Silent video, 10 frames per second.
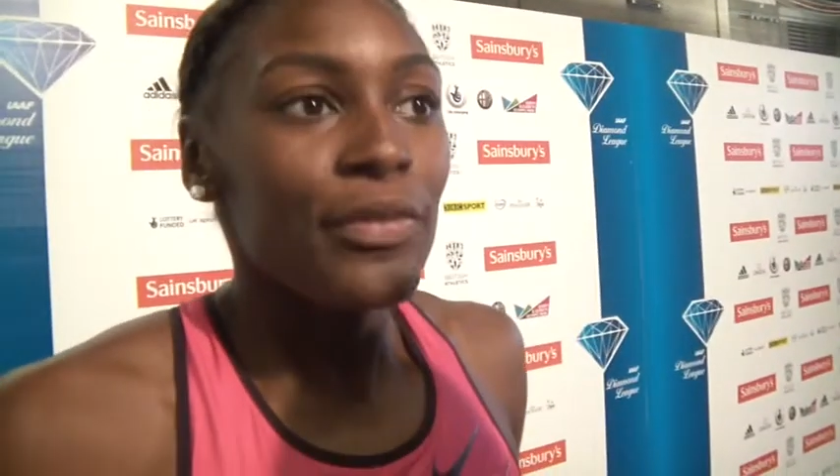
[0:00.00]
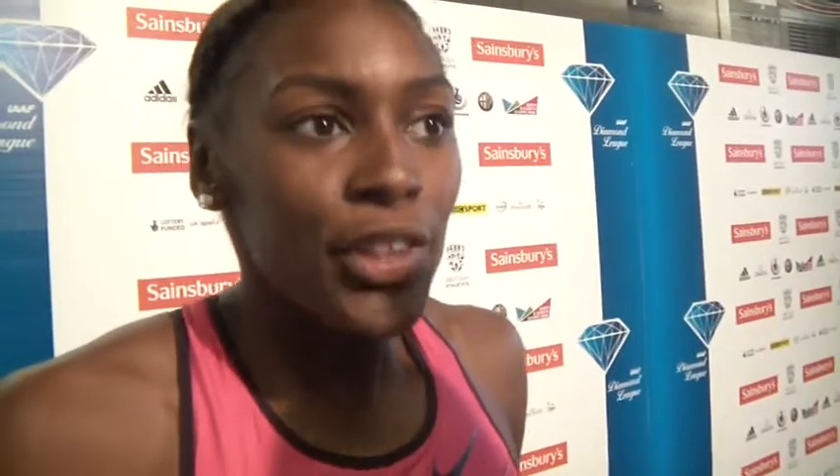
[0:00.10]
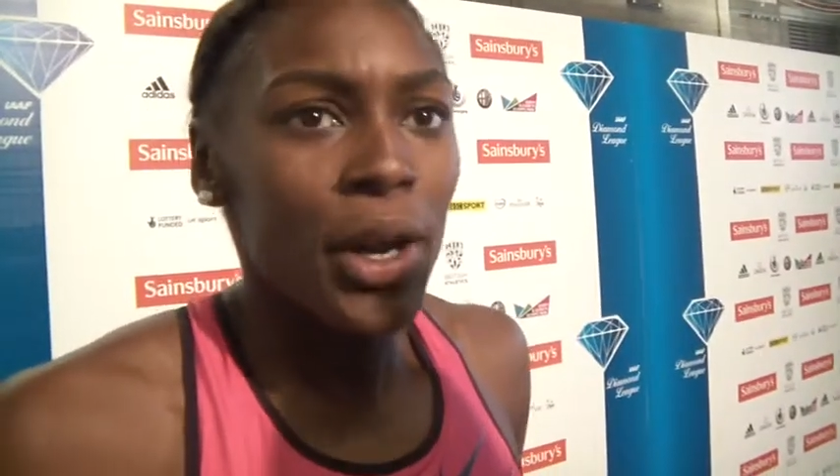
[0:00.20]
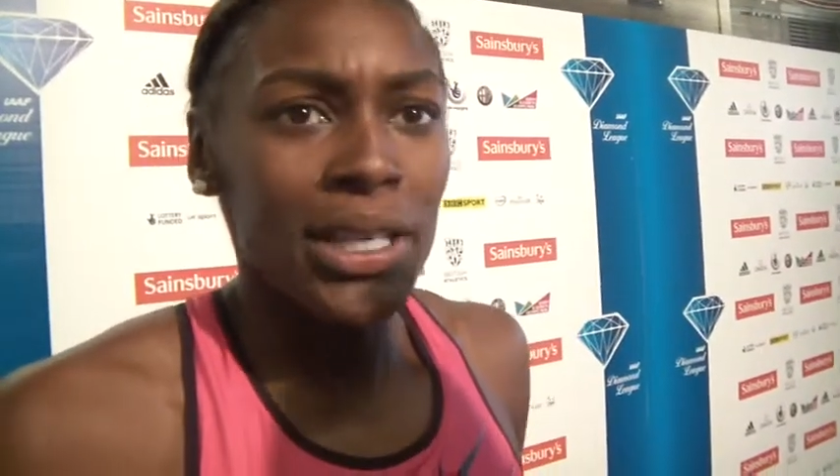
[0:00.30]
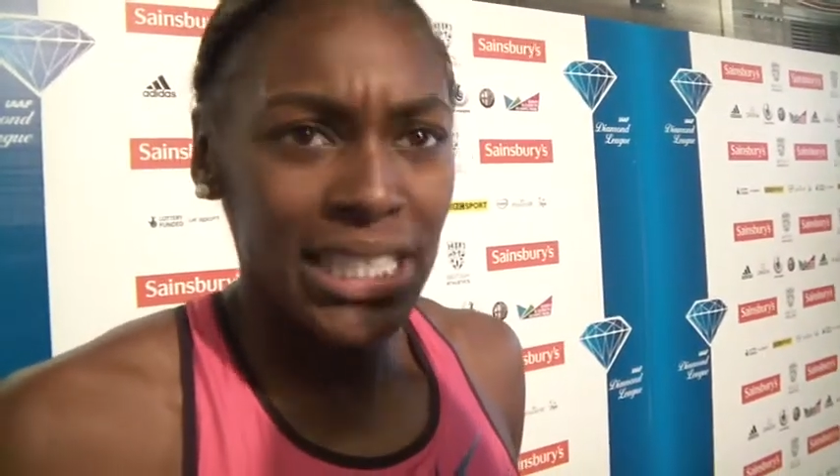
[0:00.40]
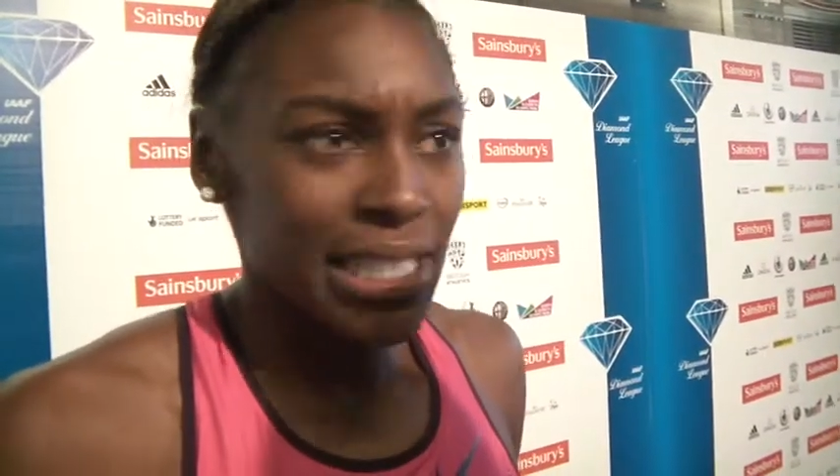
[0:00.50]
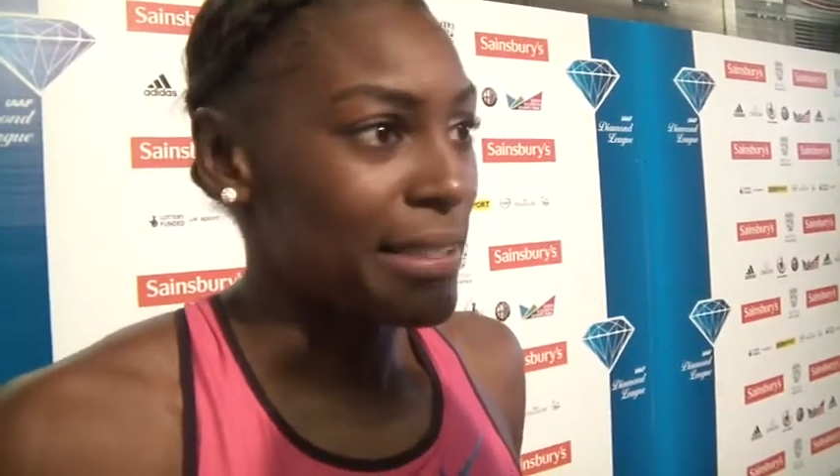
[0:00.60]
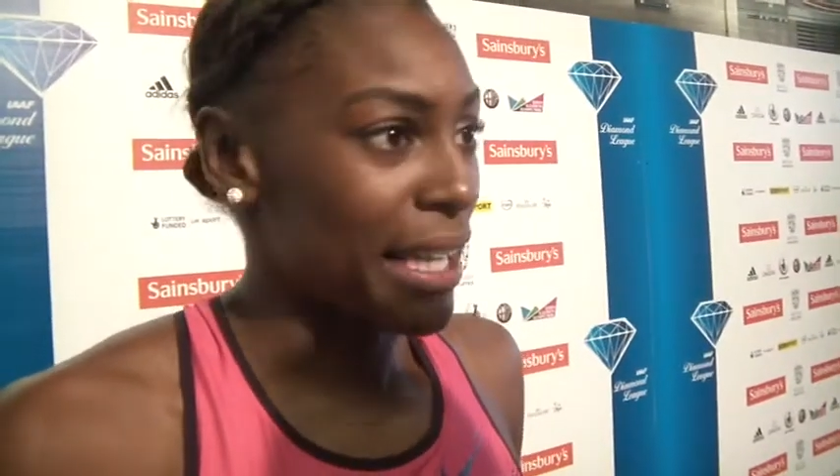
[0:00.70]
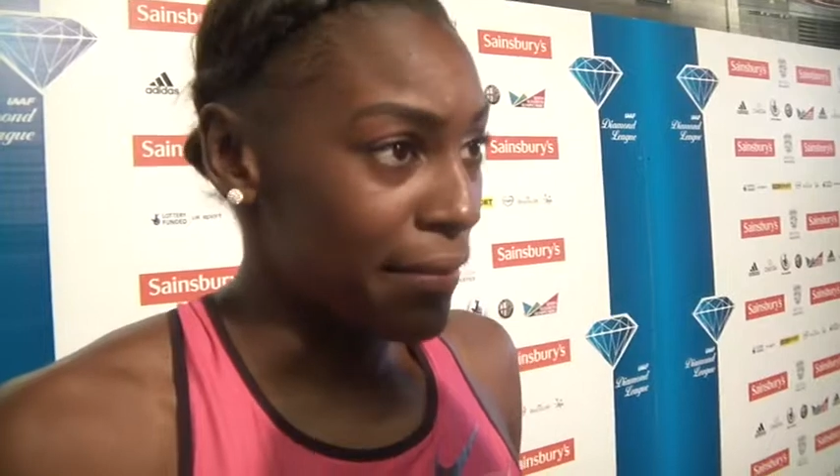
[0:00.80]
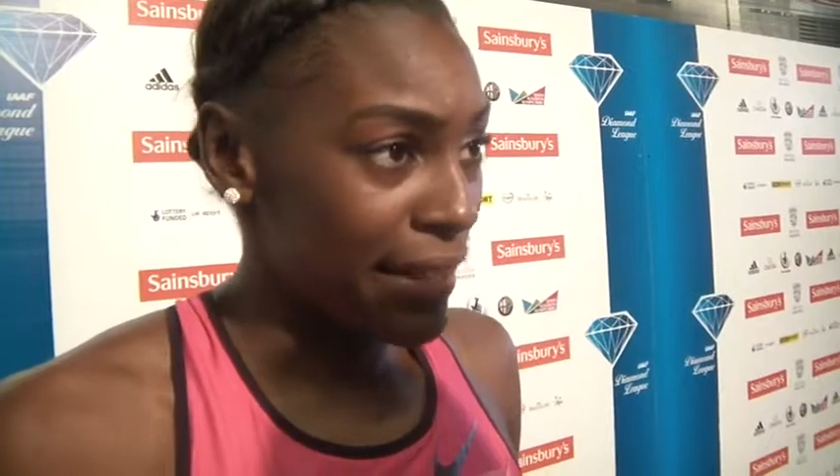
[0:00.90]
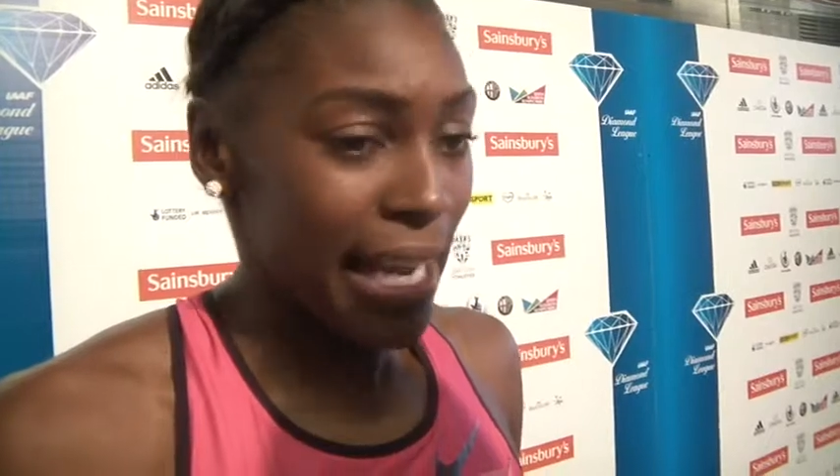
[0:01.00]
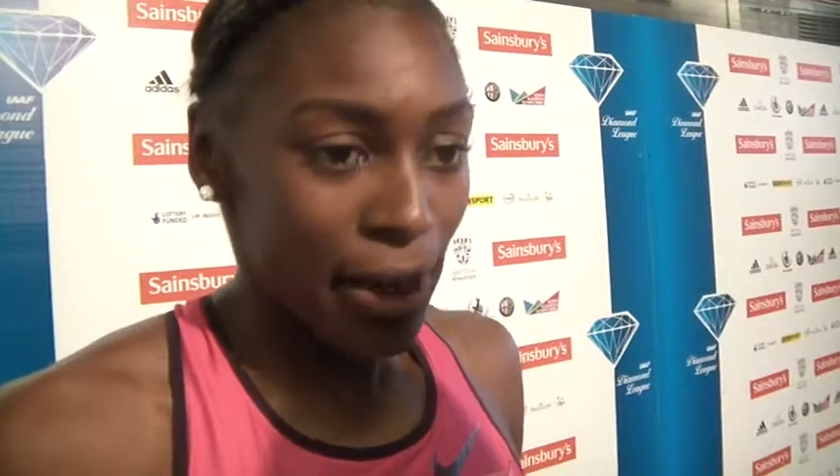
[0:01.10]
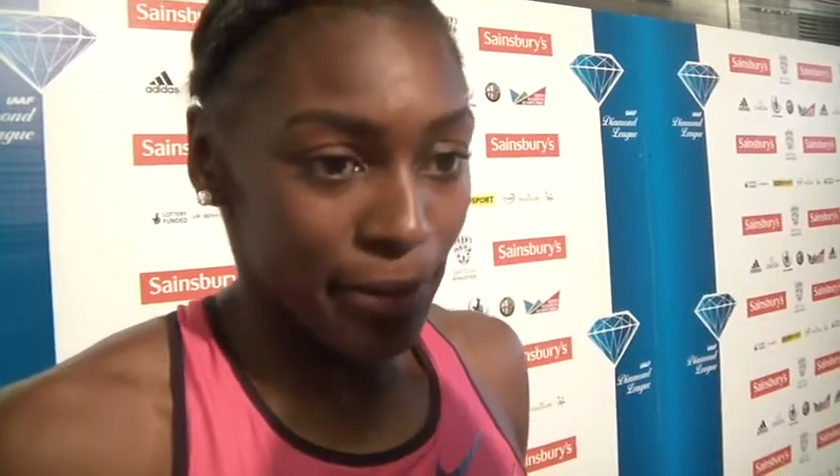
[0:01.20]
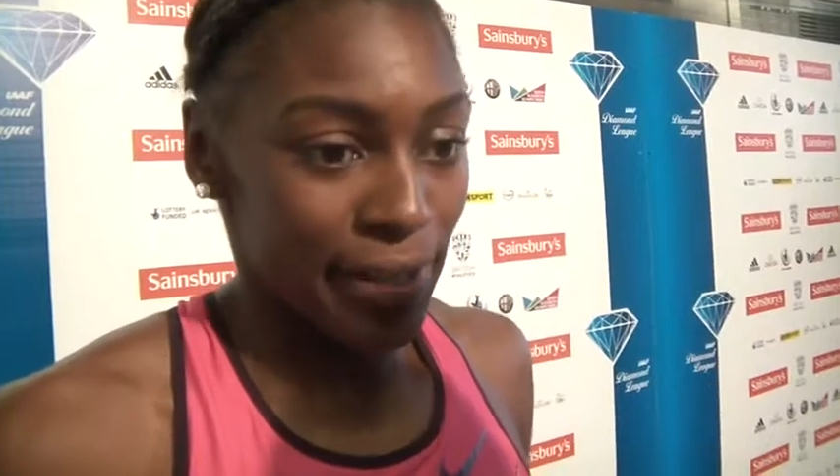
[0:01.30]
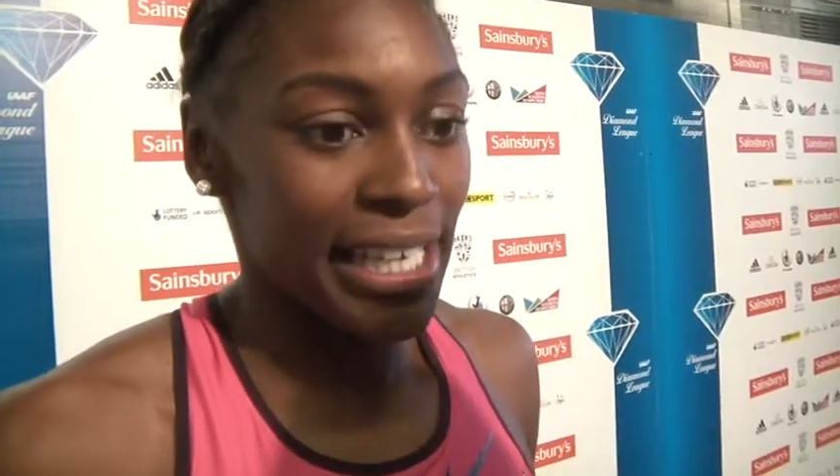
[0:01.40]
You know, I just need to stay fit and
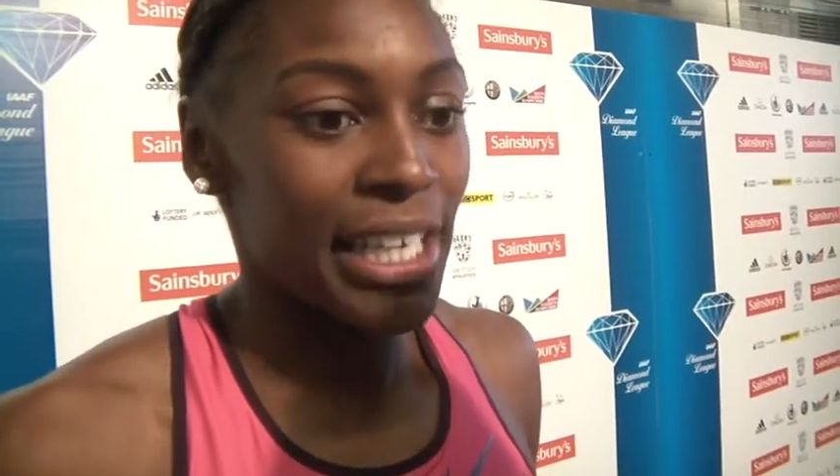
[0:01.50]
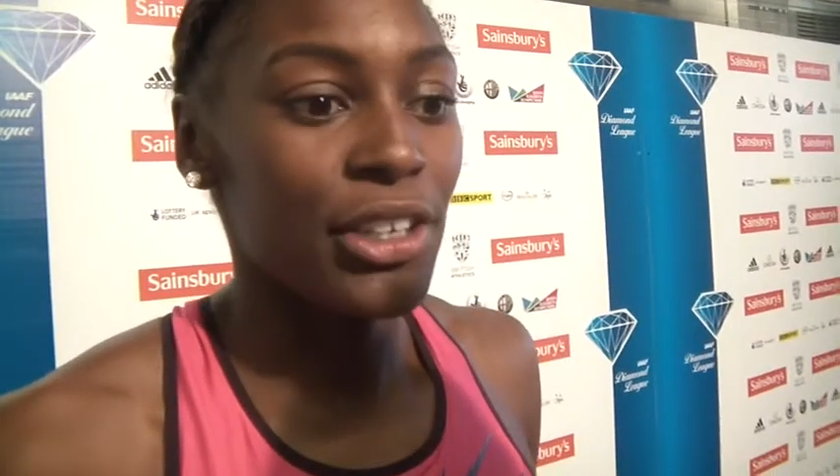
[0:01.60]
healthy.